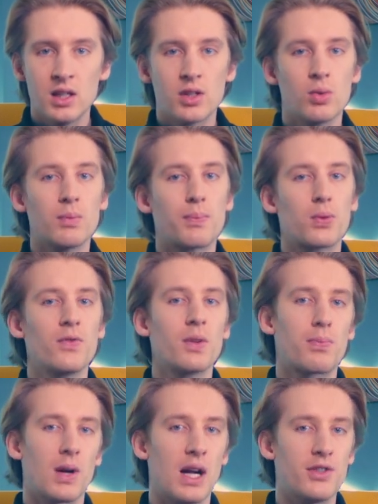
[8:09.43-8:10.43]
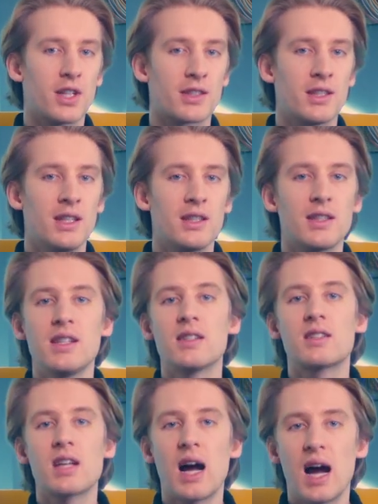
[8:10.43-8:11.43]
to improve the project that the
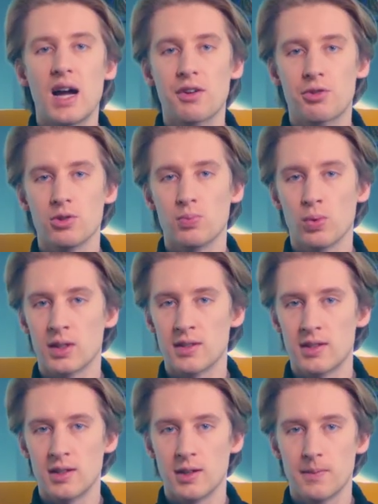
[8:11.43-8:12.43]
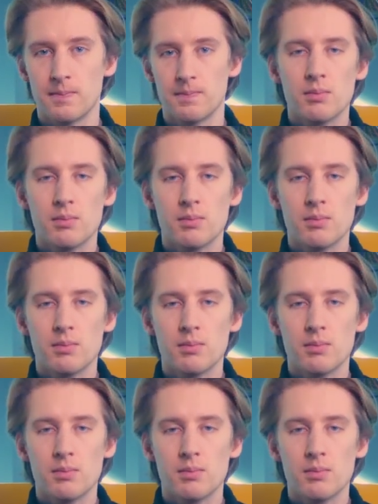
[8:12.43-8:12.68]
entire group will consider.